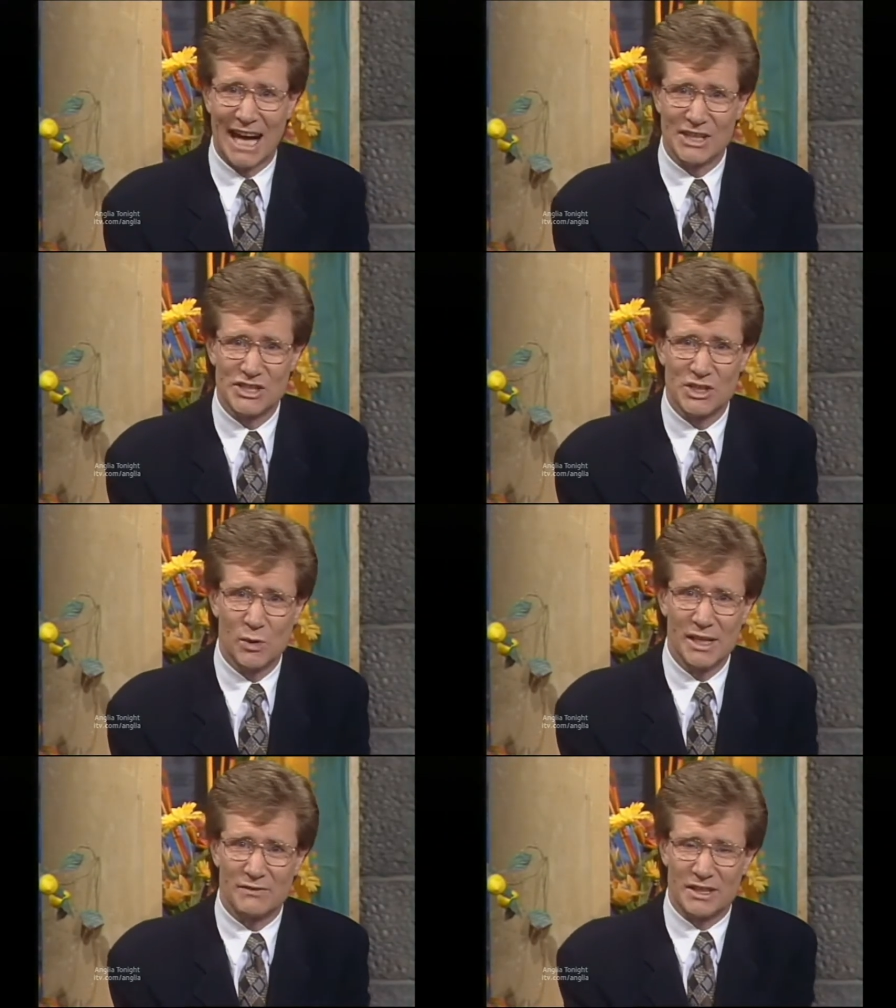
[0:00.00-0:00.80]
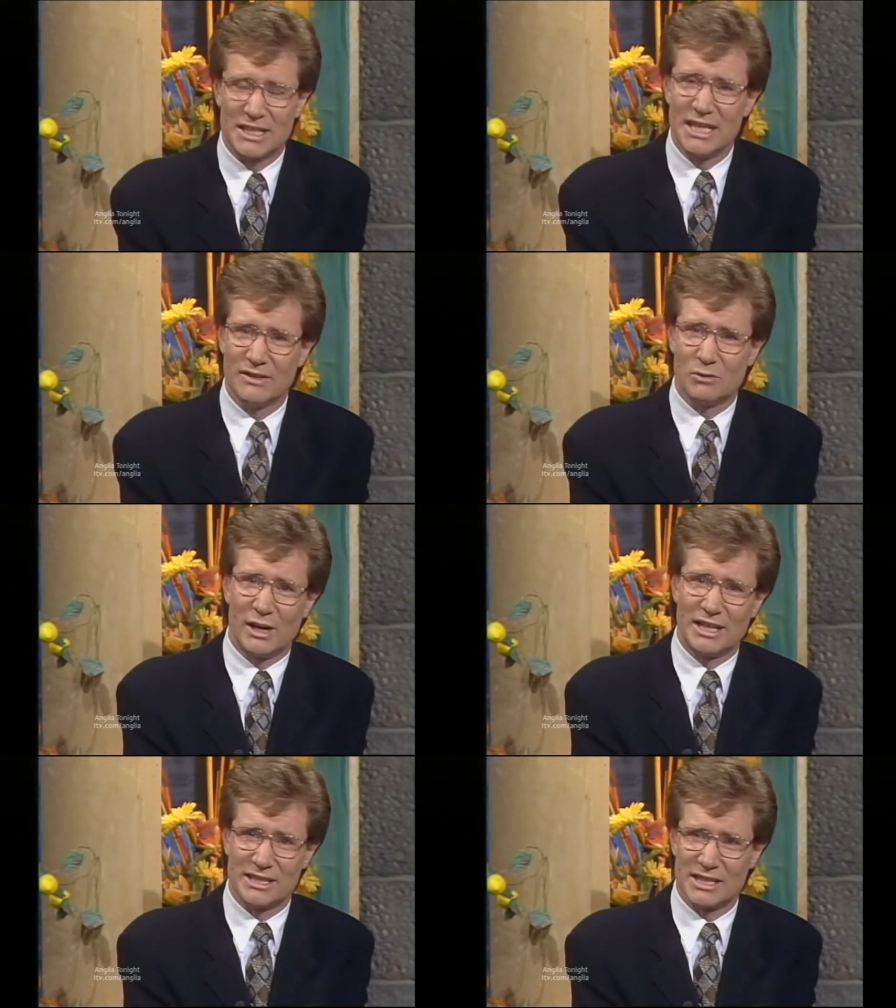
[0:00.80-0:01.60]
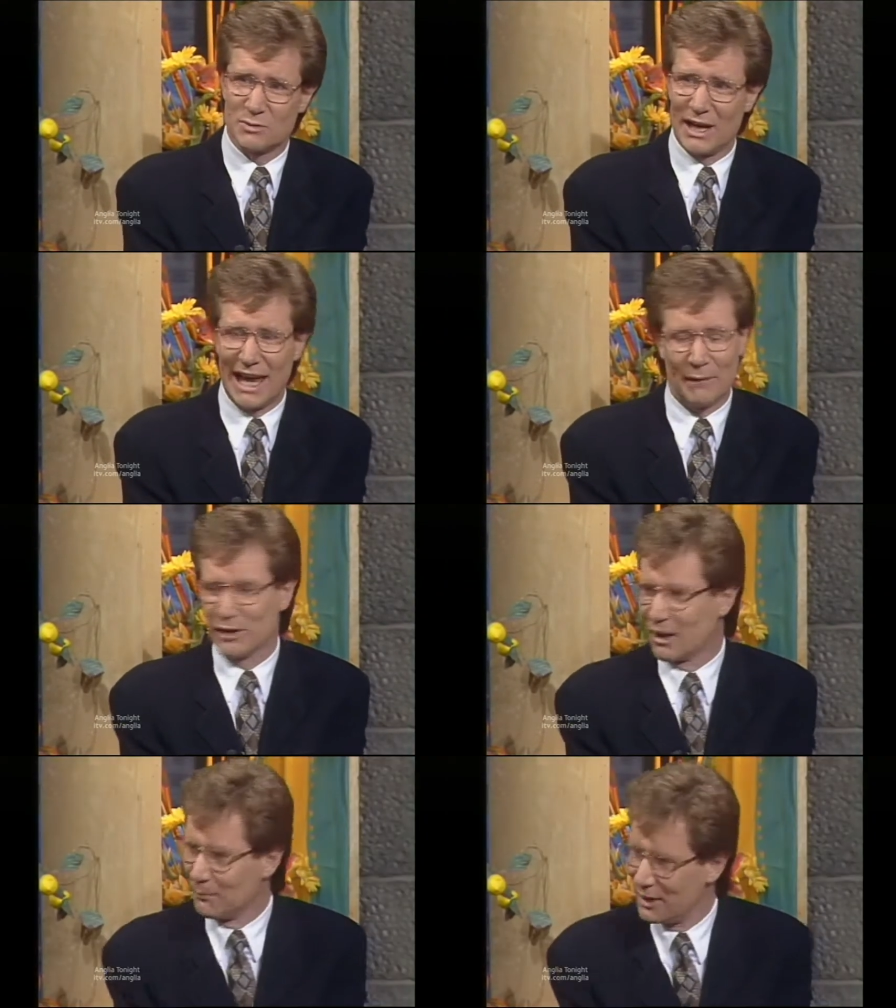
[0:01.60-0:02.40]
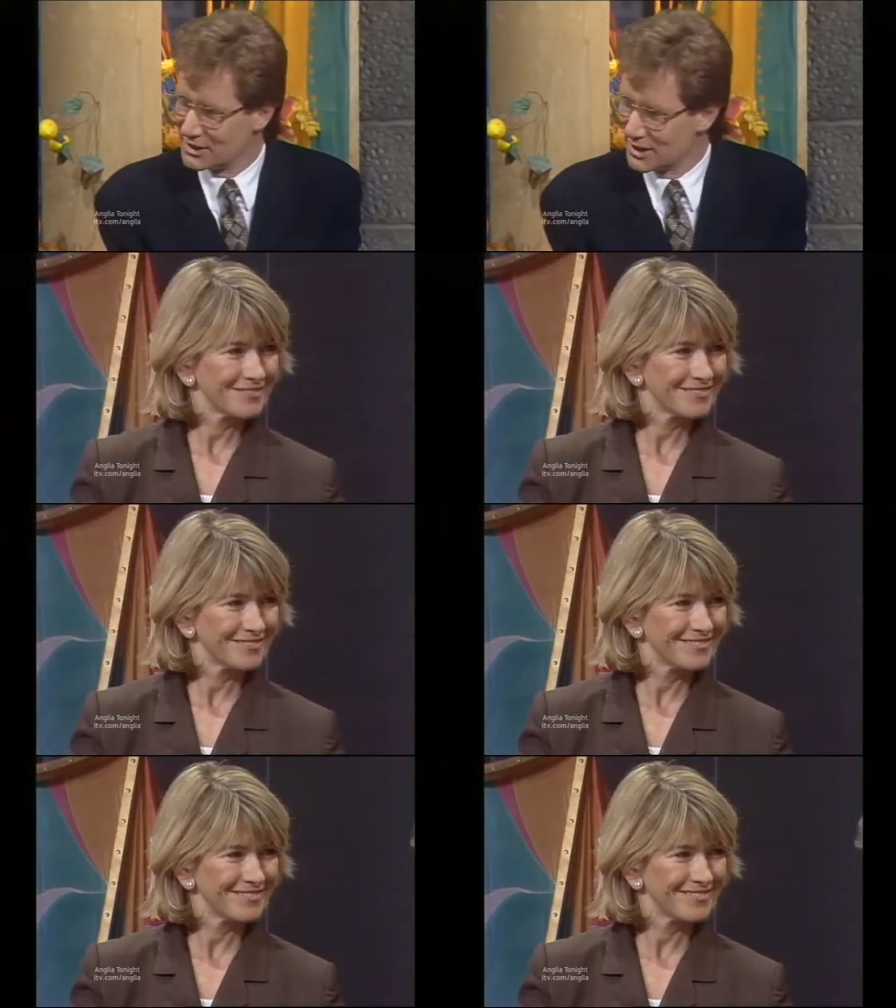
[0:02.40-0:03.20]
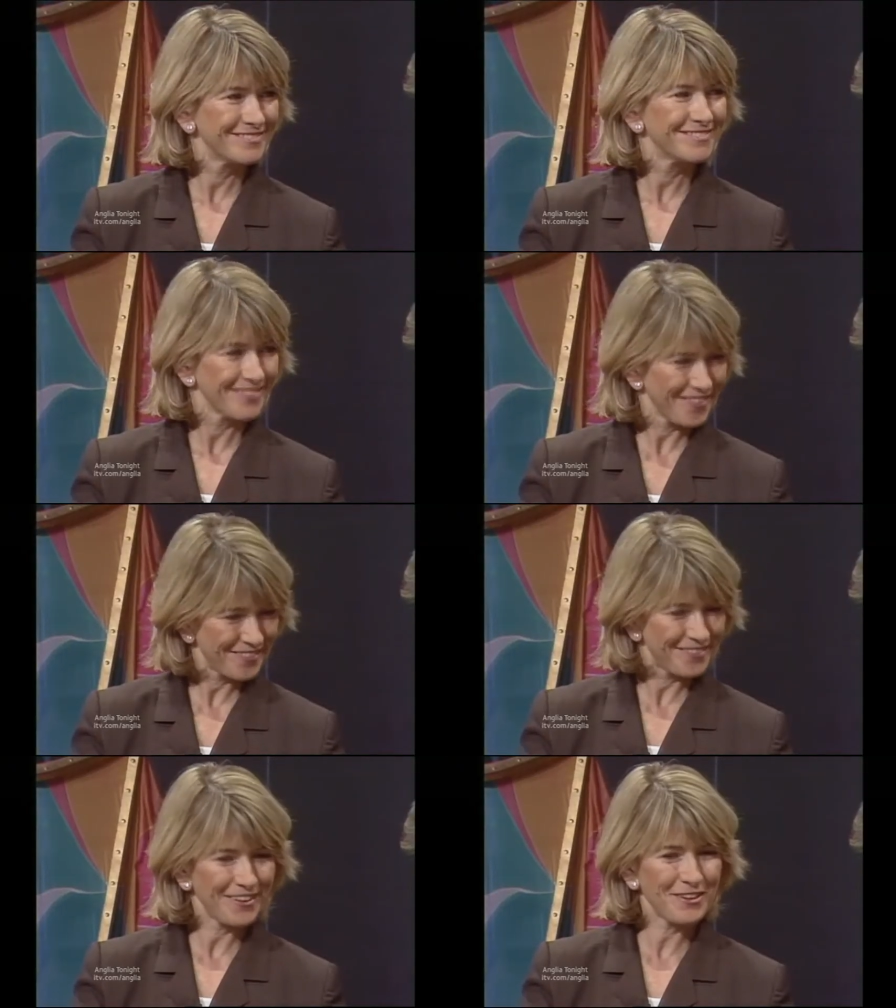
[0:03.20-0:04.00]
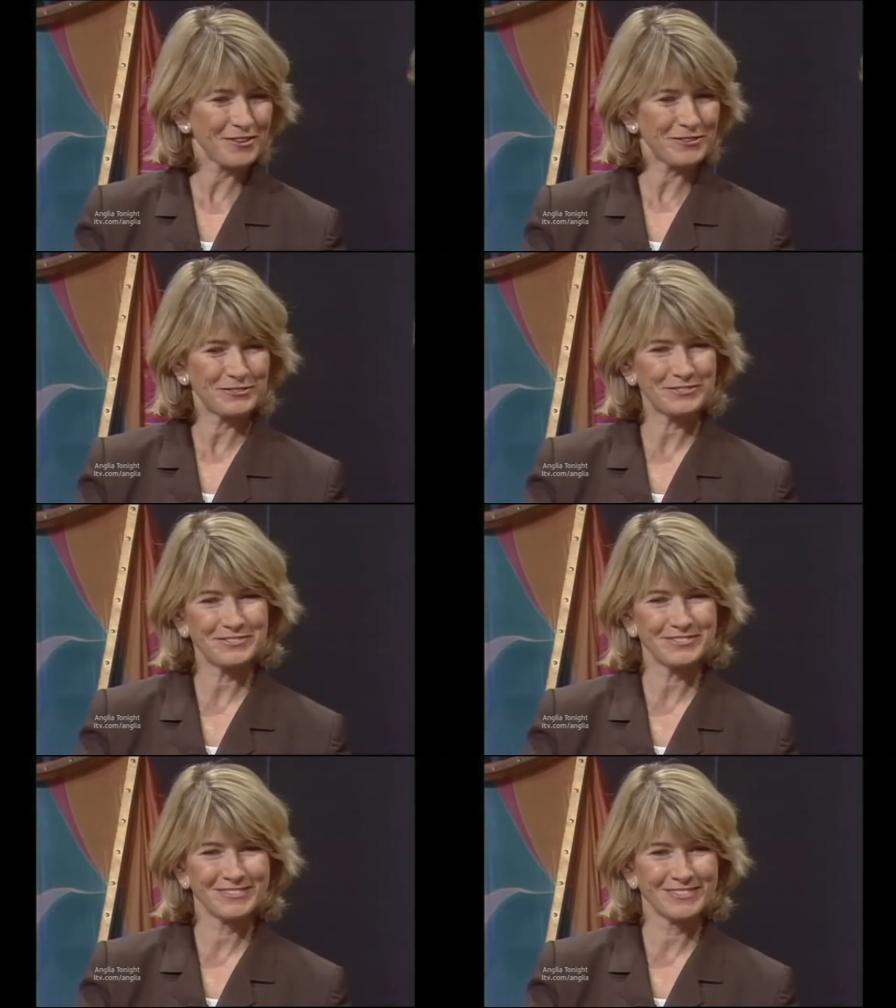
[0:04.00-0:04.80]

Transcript: Stephen Rhodes has previously stood in for Richard Madeley on ITV1's This Morning programme